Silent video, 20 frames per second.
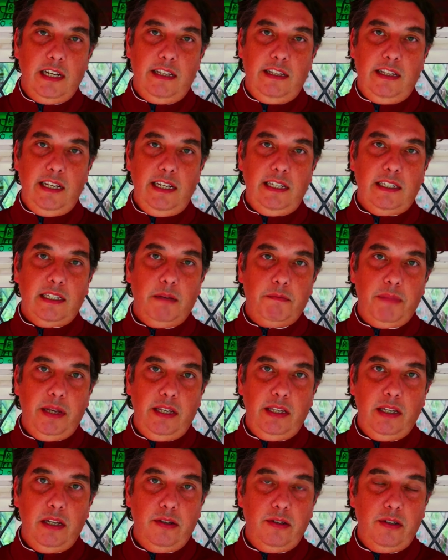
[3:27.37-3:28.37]
these can be
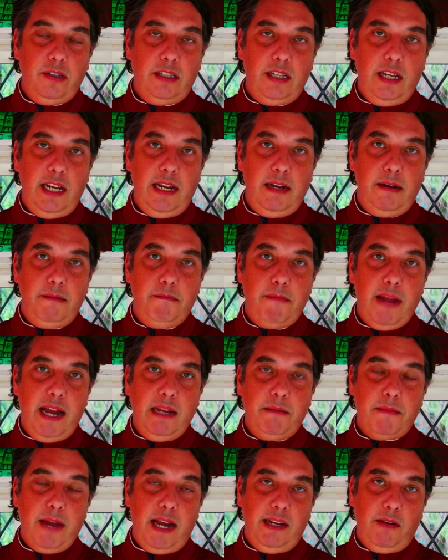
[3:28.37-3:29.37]
used in
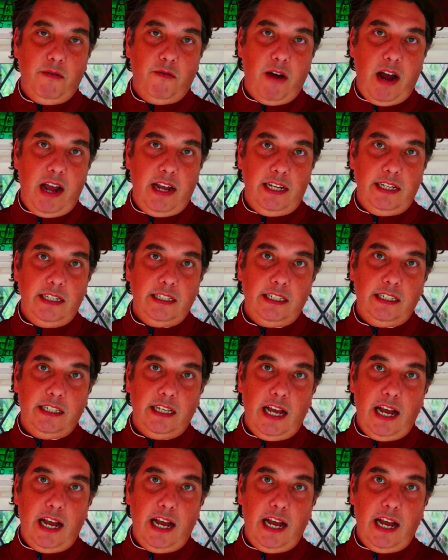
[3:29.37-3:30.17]
many ways,